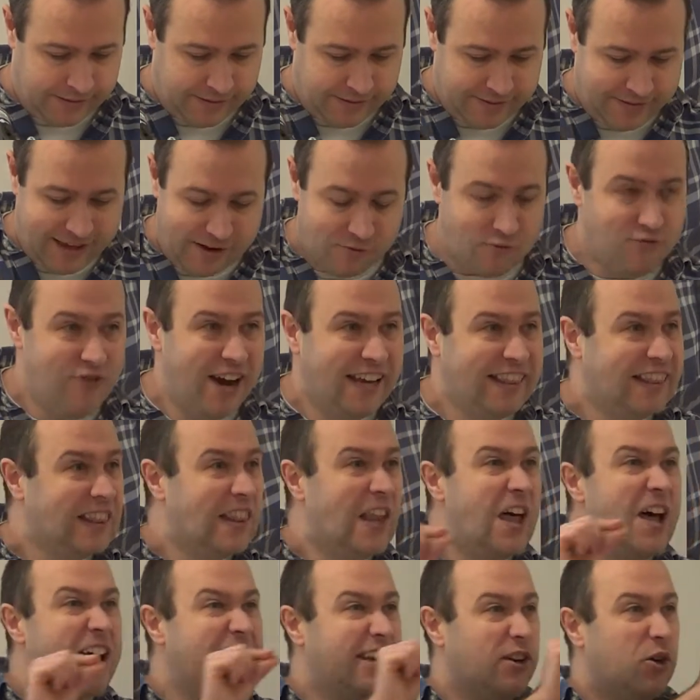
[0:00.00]
That red
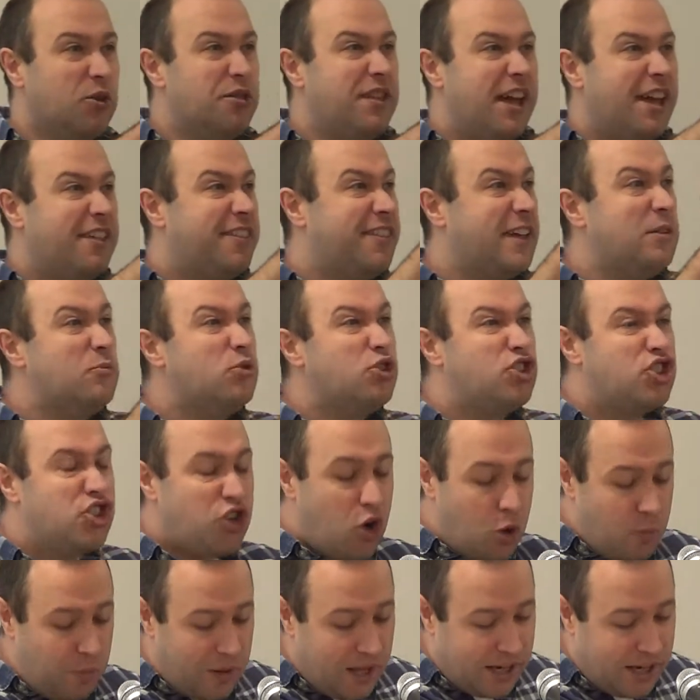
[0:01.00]
line on their thing would show up